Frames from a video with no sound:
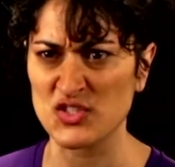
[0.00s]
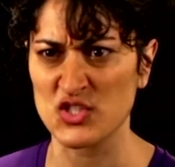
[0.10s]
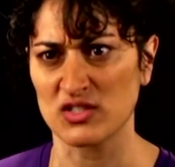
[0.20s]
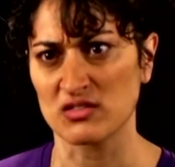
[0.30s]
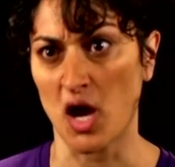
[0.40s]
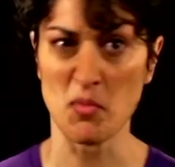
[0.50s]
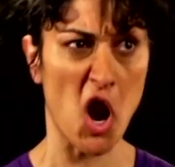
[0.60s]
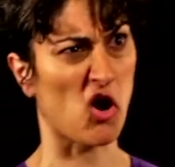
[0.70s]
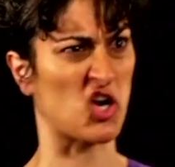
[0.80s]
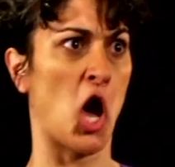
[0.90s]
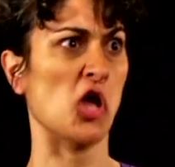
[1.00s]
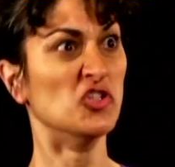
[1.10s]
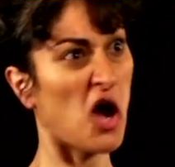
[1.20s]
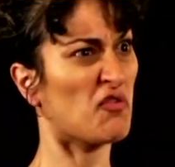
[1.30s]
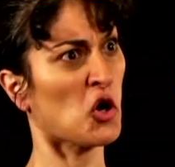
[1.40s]
concert? America,
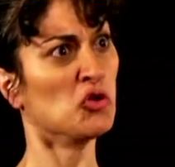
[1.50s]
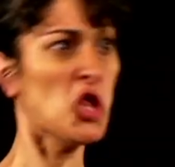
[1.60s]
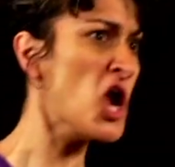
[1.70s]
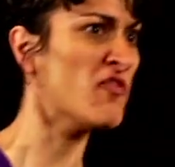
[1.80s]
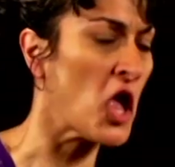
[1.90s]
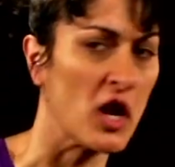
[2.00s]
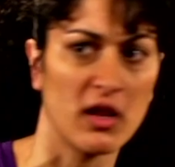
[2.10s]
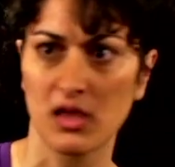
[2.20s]
love it or leave it!